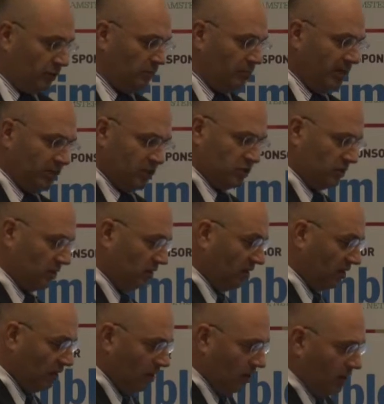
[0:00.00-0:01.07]
the minister,
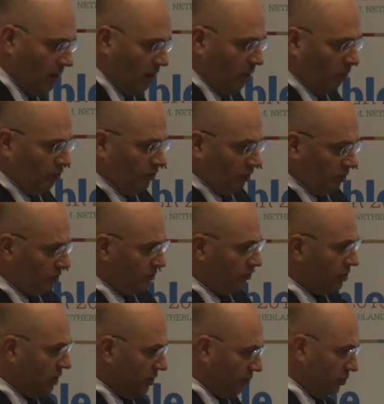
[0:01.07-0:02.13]
of a lot of
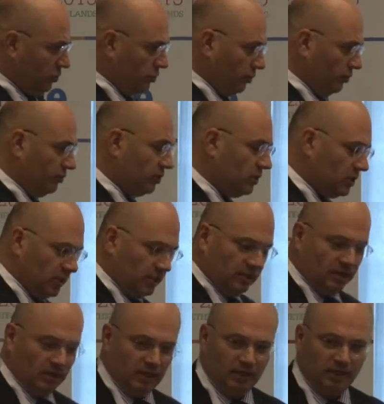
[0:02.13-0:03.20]
civil servants in
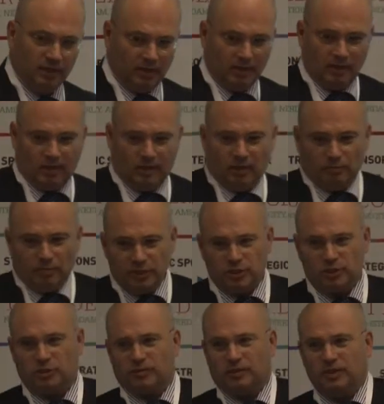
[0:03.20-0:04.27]
the
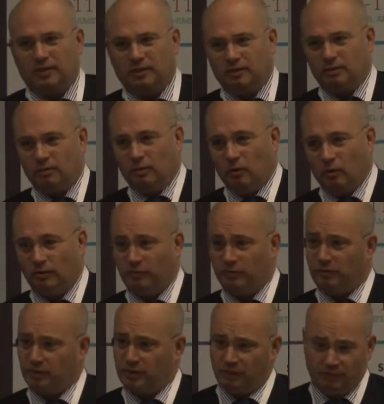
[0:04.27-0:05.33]
ministry of
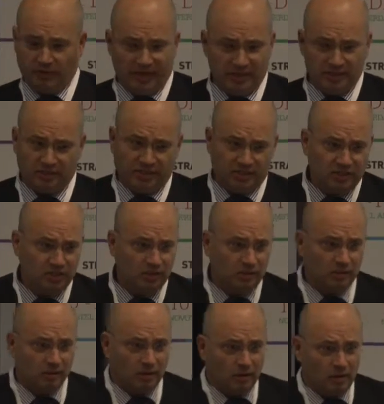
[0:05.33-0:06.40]
civil engineers,
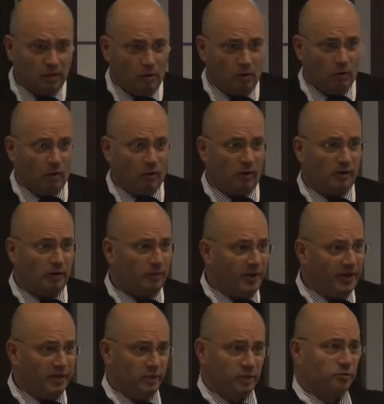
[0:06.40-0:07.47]
or the
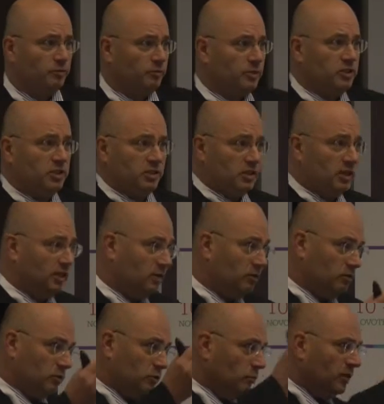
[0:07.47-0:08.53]
majors from a city are
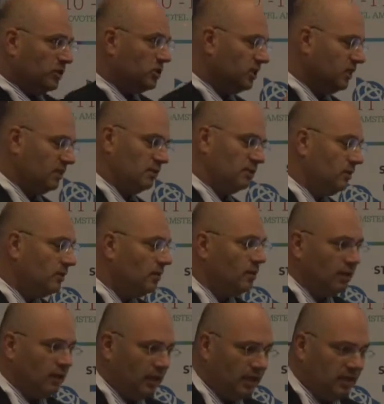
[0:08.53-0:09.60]
going to Maastricht,
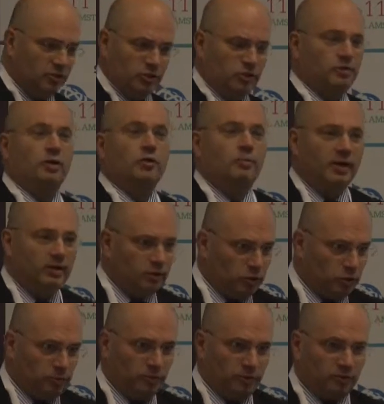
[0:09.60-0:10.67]
and he doesn't know about the
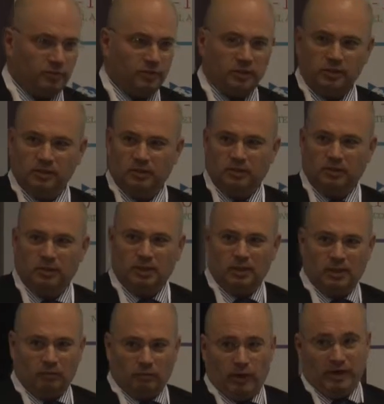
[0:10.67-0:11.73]
subsurface
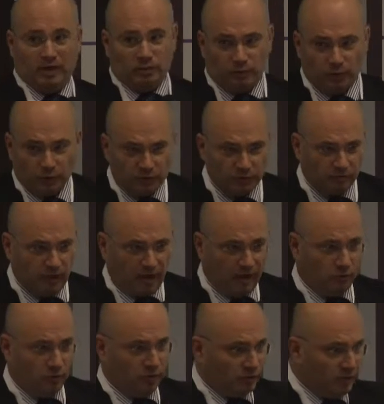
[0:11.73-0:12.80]
and the importance of it. How
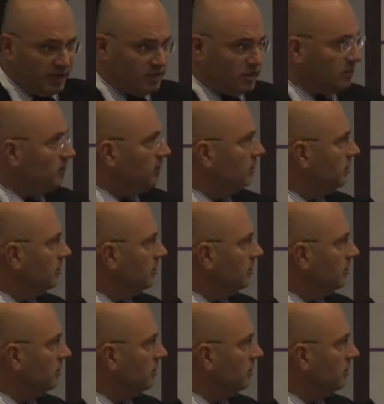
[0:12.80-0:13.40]
do I raise it?